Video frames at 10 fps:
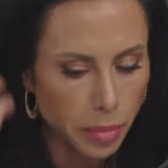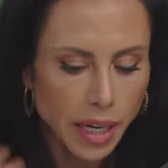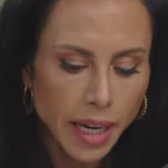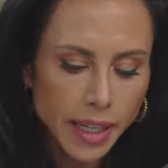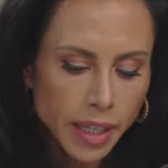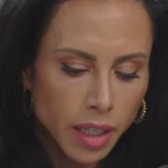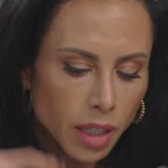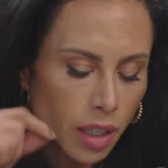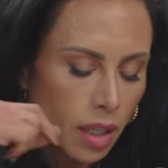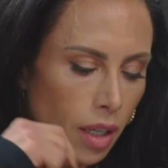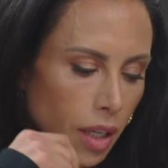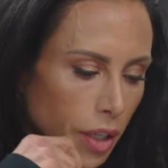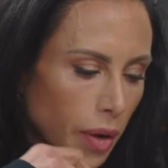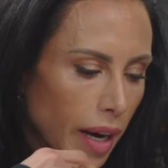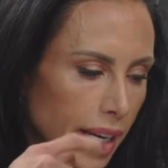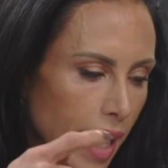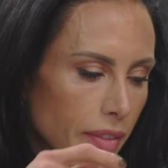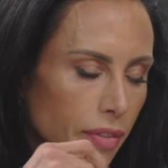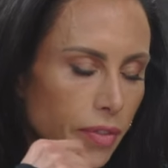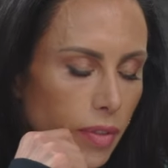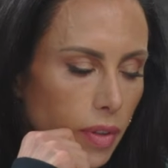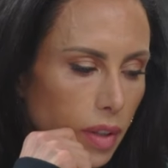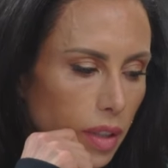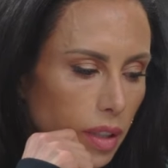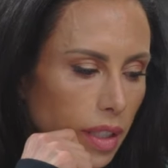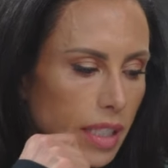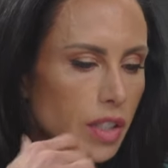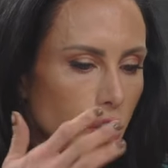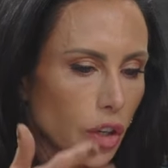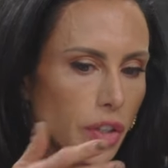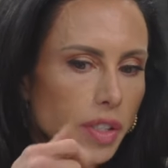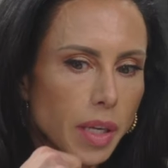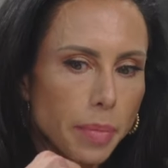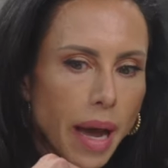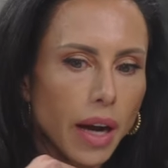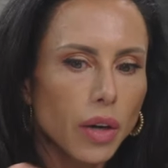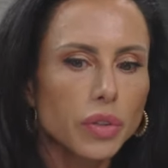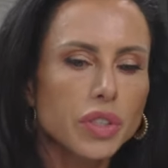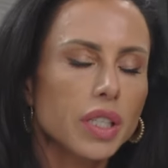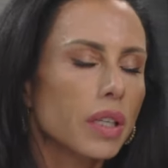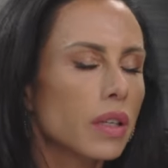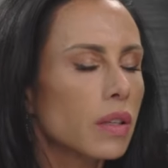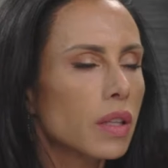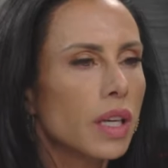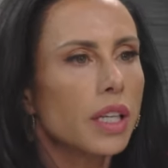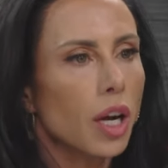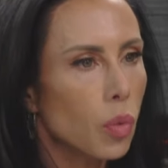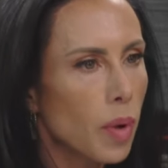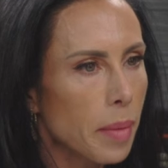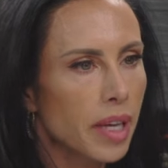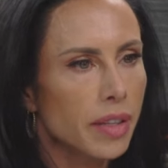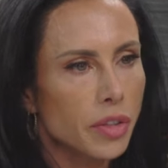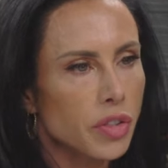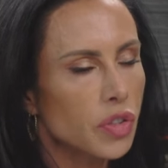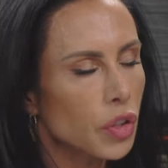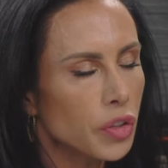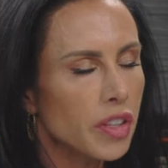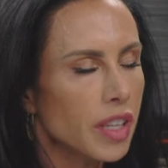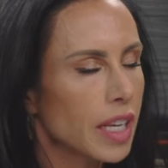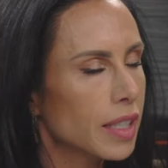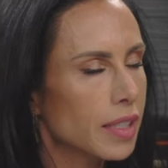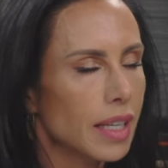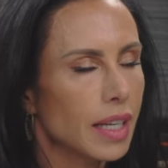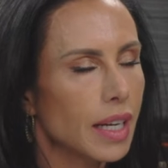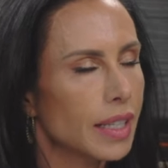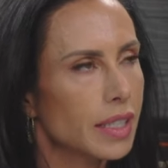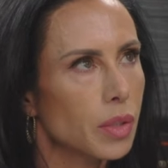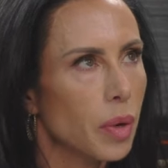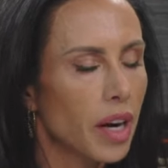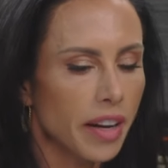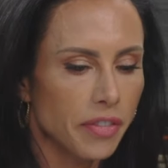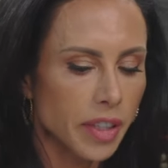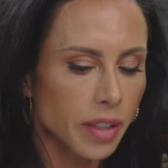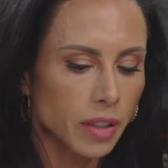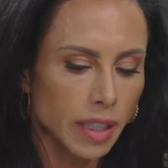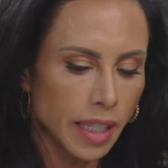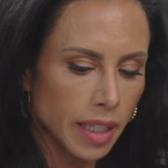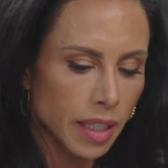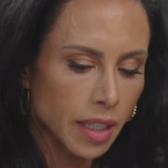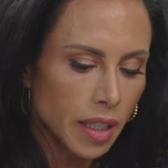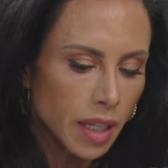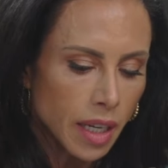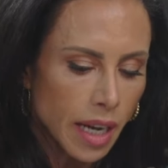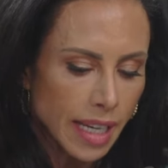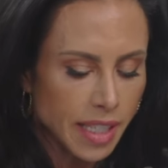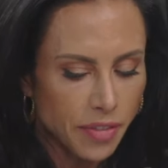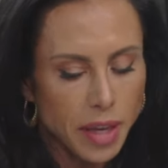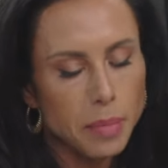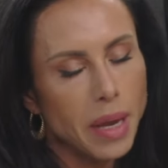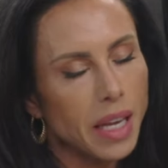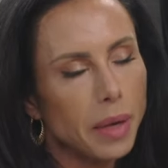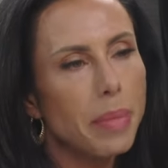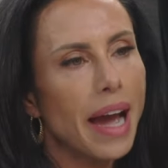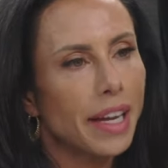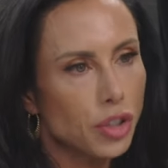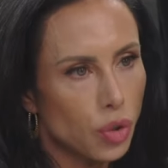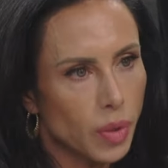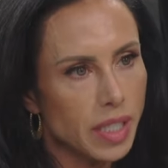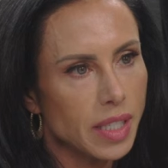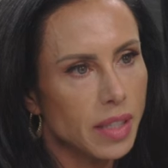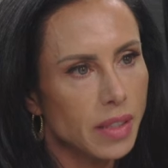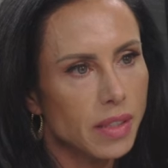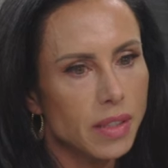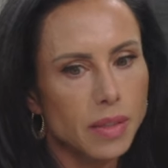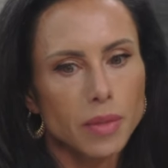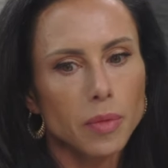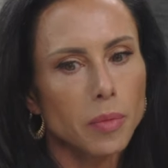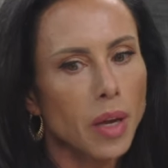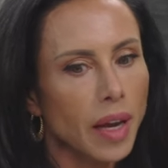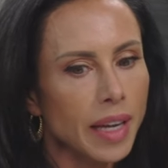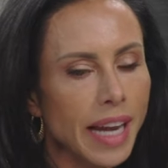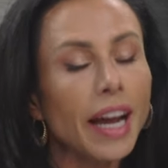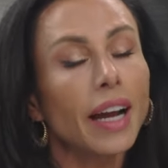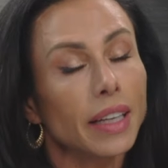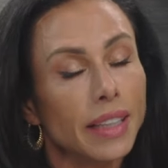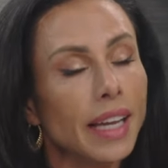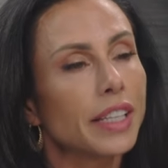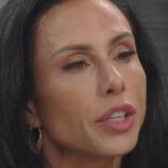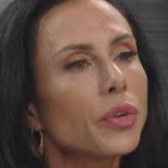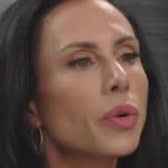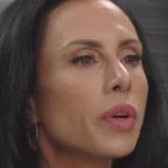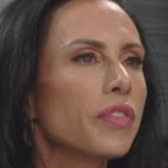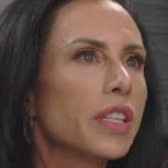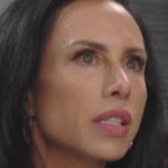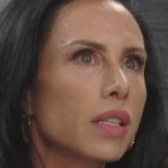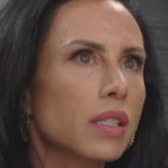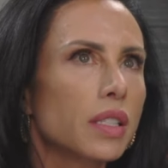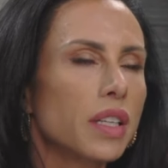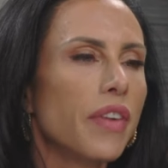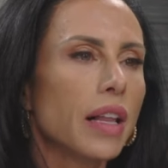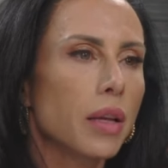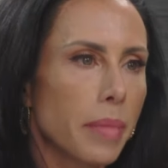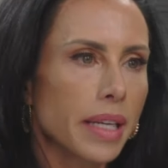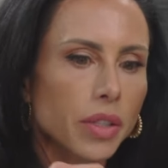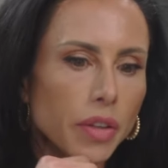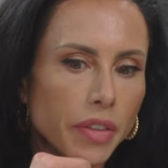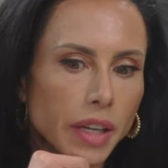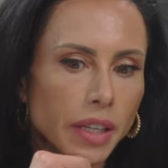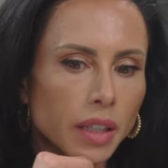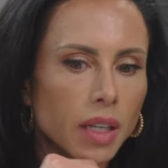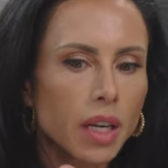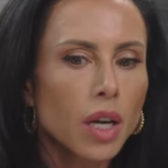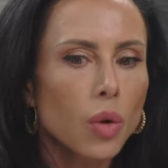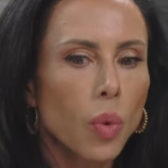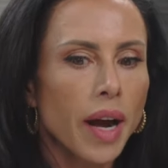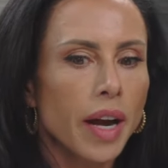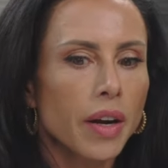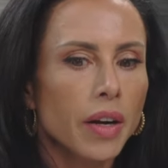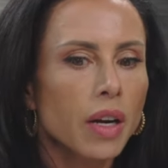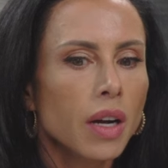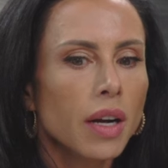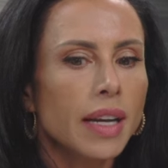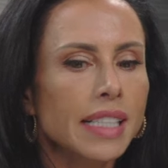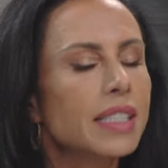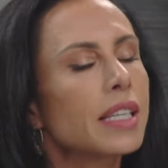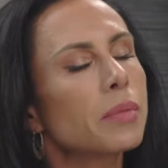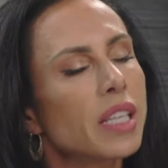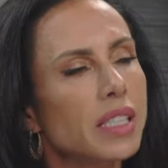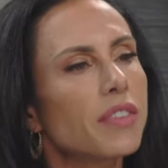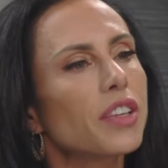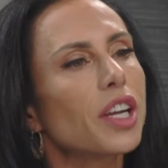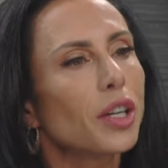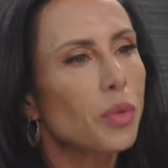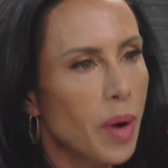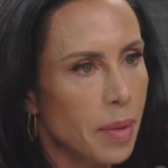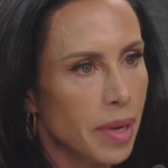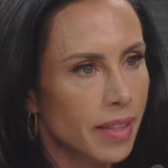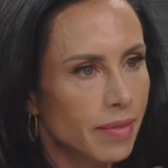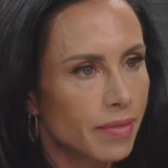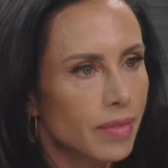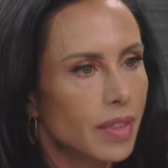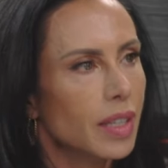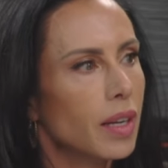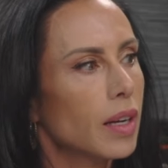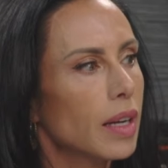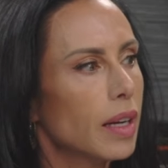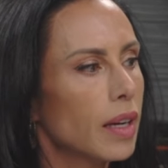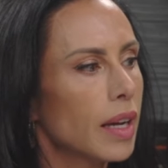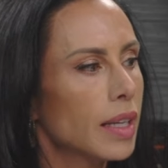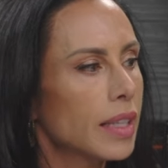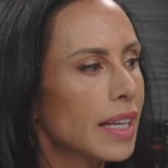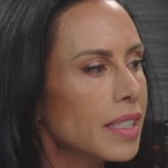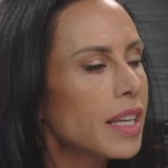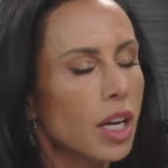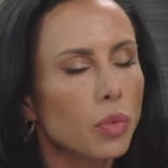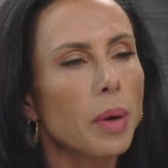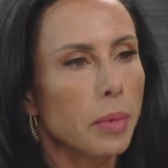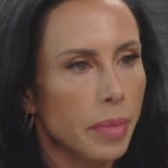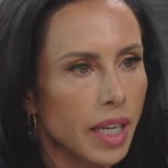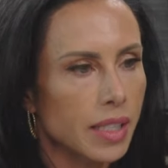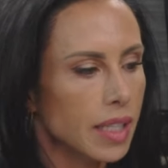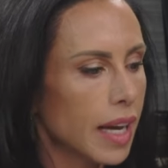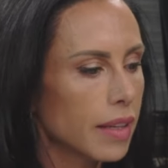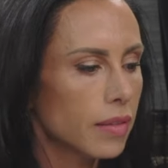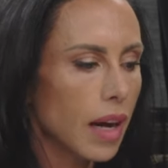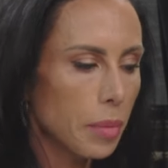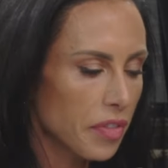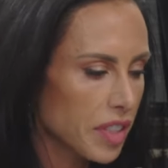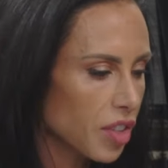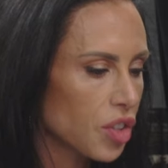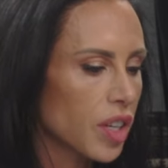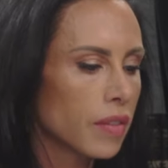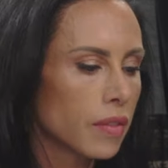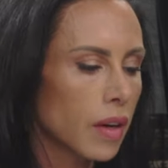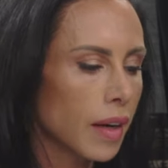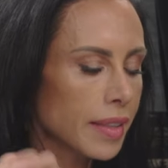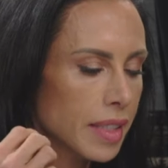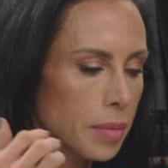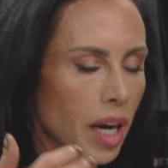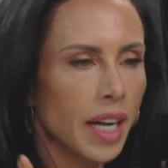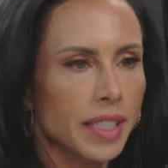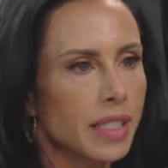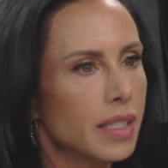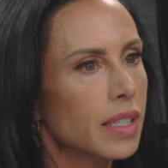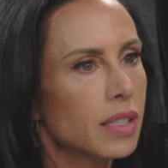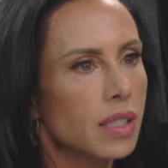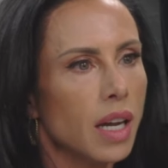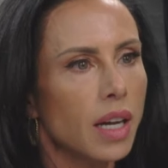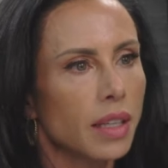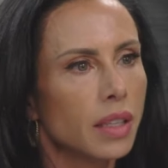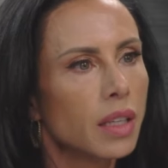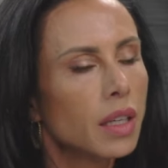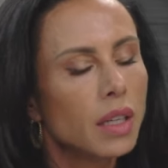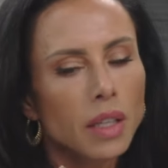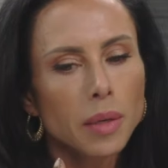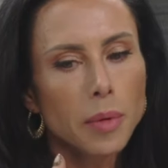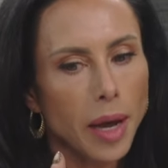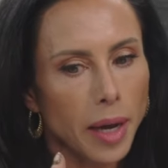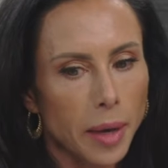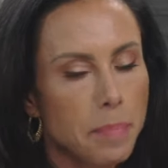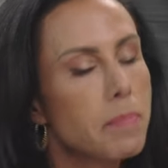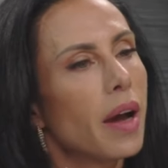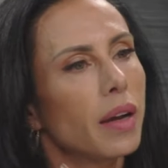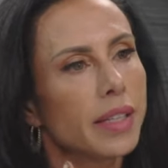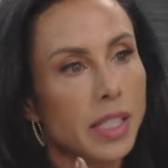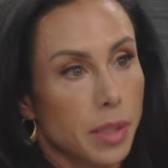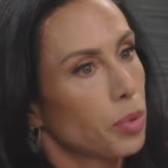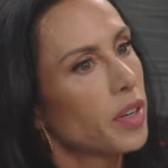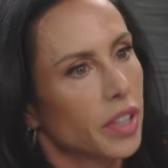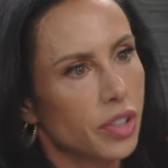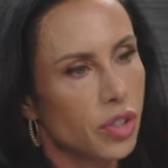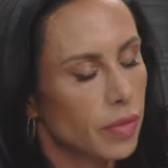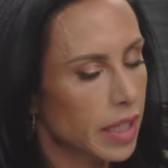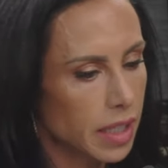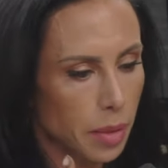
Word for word: but I, you know, I have concerns about the young women. There's certain things that I swear I feel like as if they make bad choices. And I, again, I don't know if this is a developmental thing yeah. where it seems as if young women, and I say young women because again, I'm a physician. I see behind the scenes on, uh, um, it is a privilege, right? It is